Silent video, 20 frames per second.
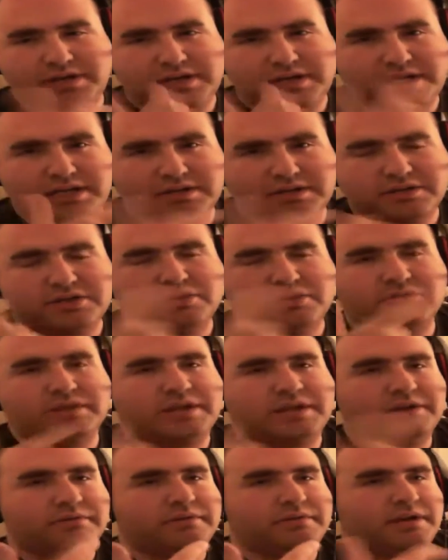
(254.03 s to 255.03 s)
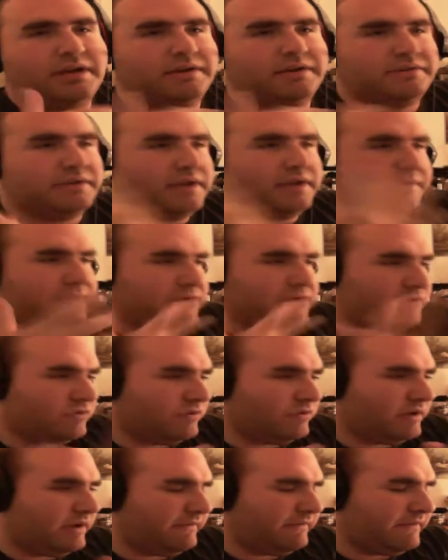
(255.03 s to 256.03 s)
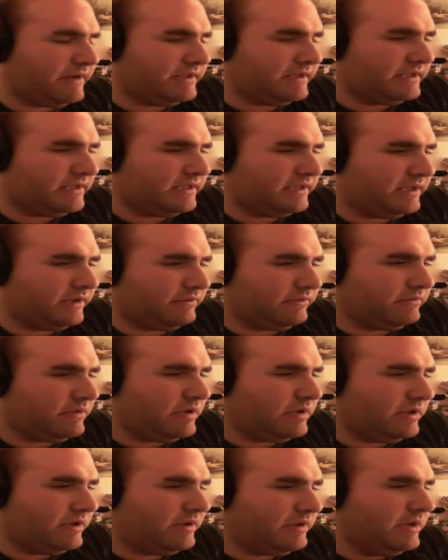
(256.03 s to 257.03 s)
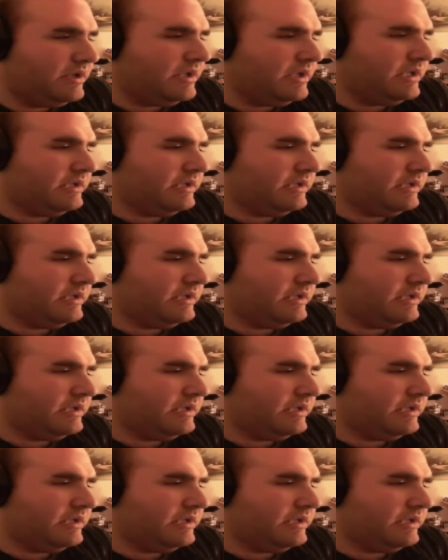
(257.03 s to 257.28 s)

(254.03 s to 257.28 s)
what it, you know, later on, Midoriya finds out later on,